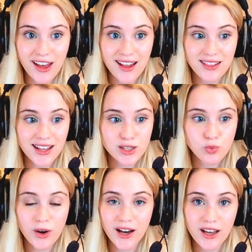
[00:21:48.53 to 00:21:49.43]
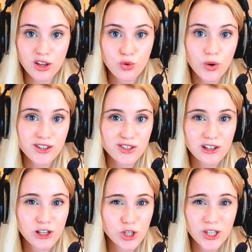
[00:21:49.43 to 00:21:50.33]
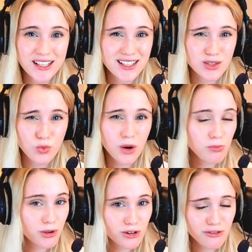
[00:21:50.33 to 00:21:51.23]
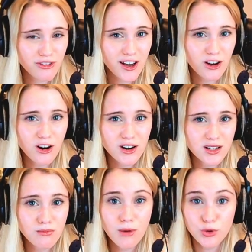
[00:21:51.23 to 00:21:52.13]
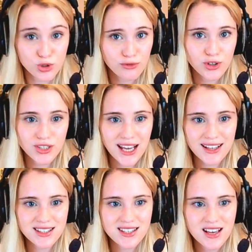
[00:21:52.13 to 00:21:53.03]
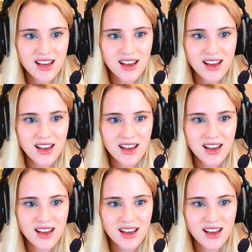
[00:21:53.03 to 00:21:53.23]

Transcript: and that's why you want to include at least 1 purify card in most of your decks.